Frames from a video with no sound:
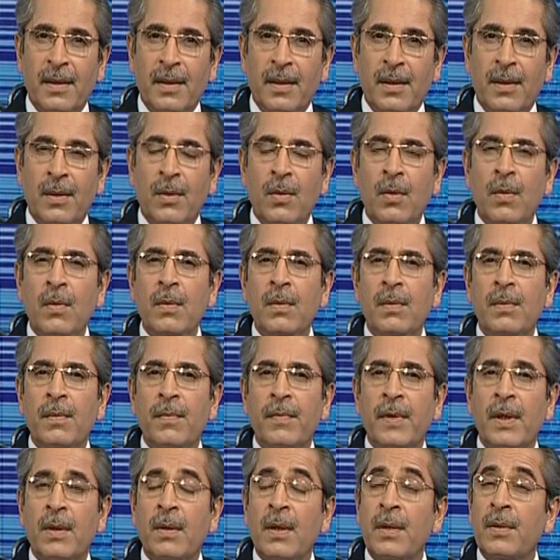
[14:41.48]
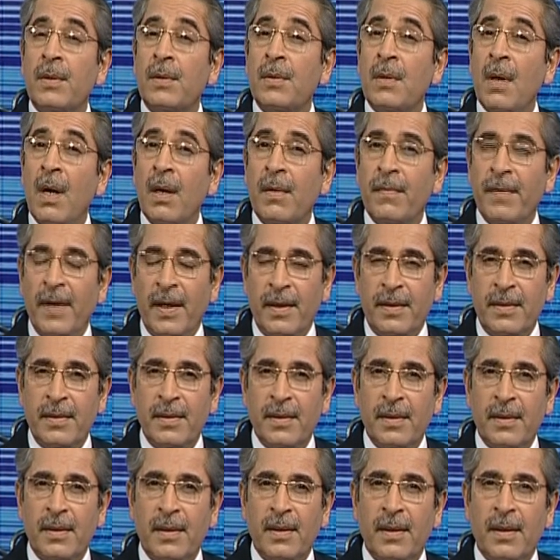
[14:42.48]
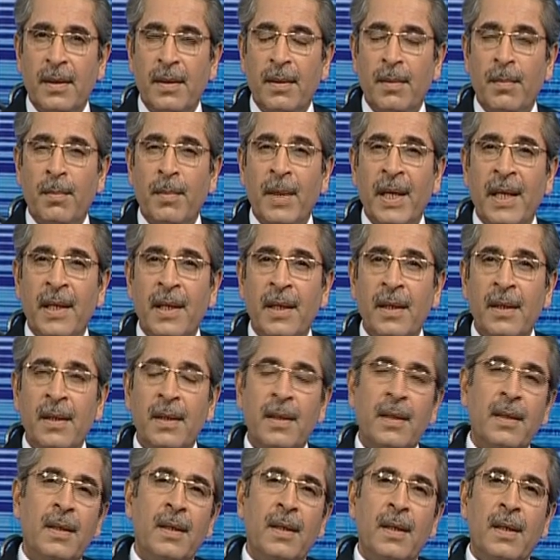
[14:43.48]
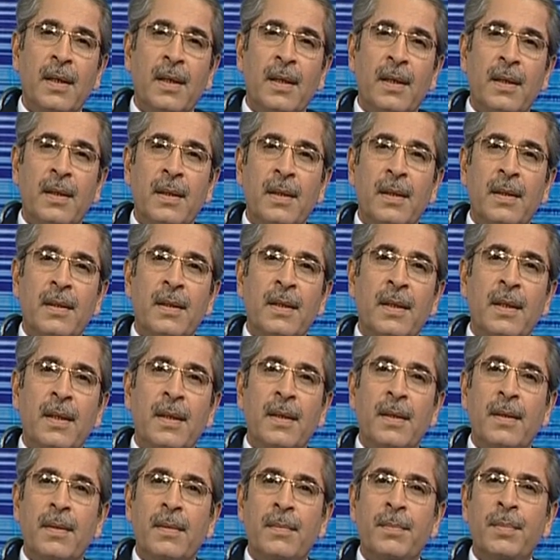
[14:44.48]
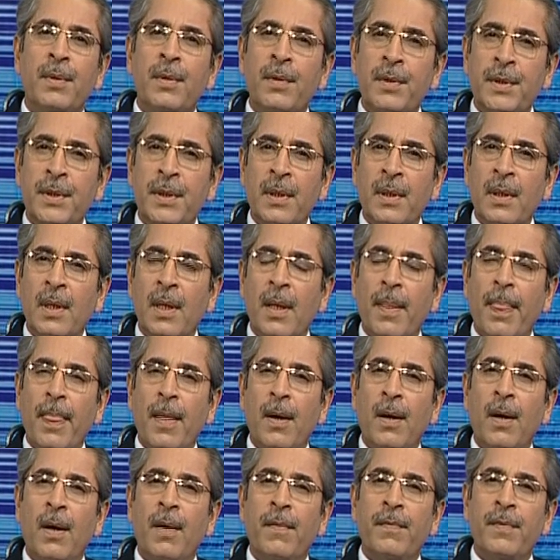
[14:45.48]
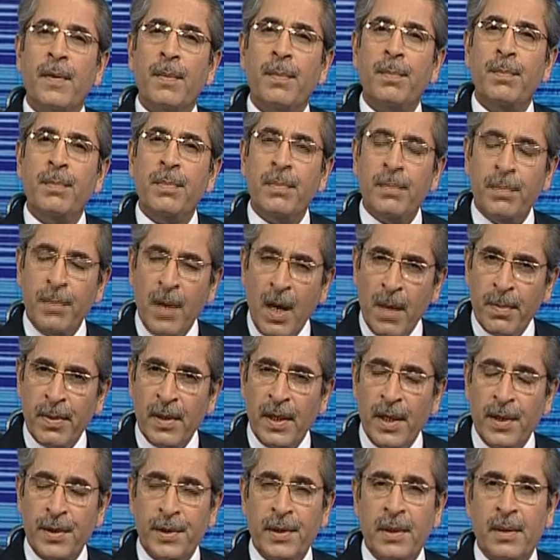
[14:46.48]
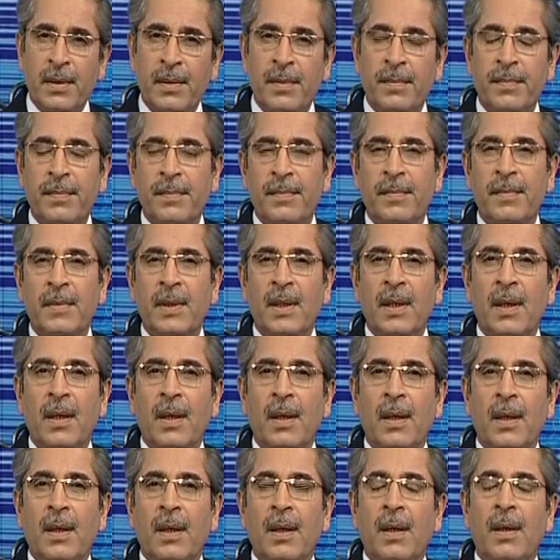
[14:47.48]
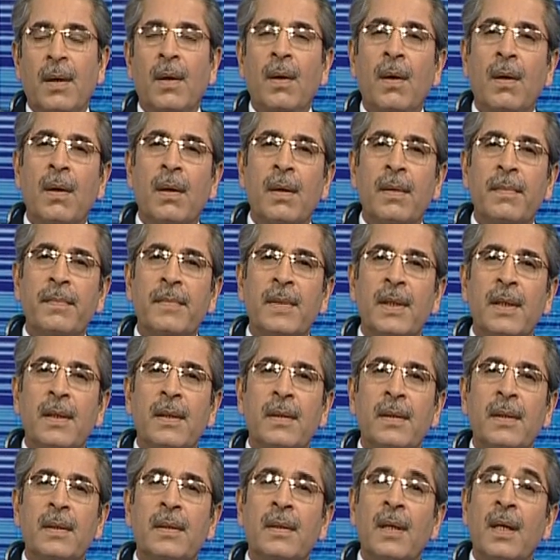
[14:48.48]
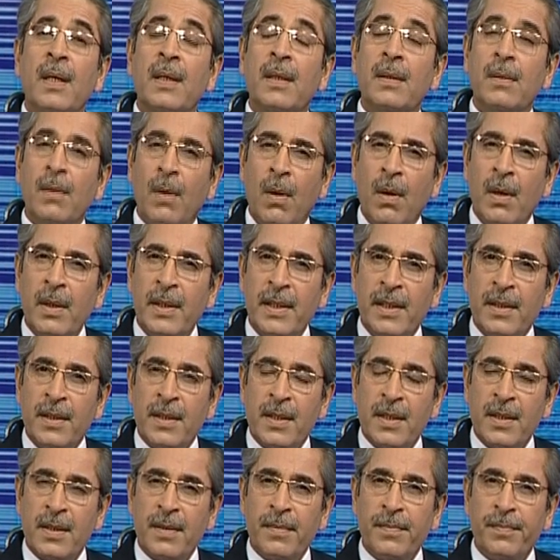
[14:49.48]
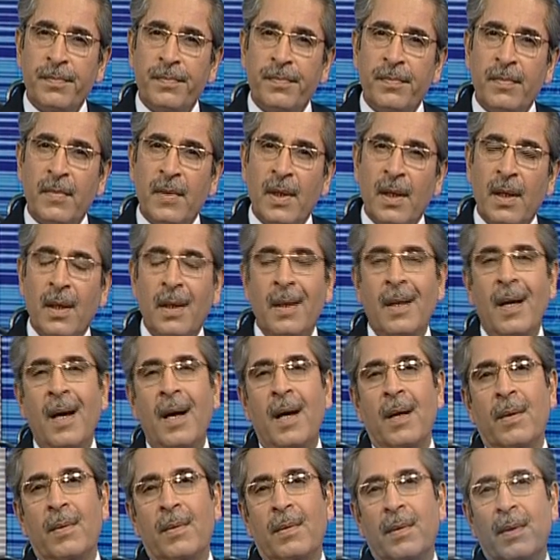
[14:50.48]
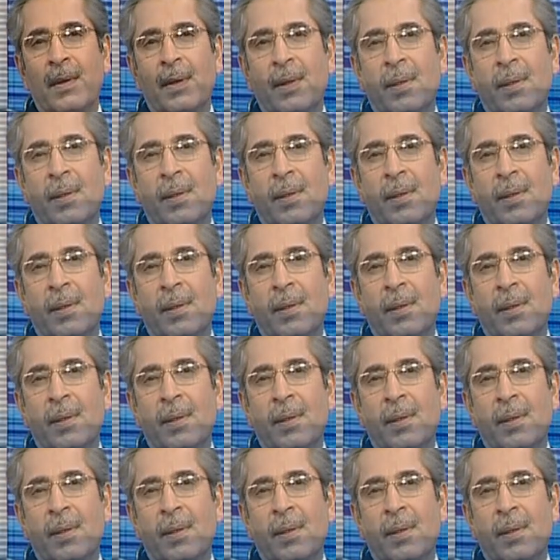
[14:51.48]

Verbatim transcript: who we are going to talk with, meaning the portion of the population or the target audience. Now,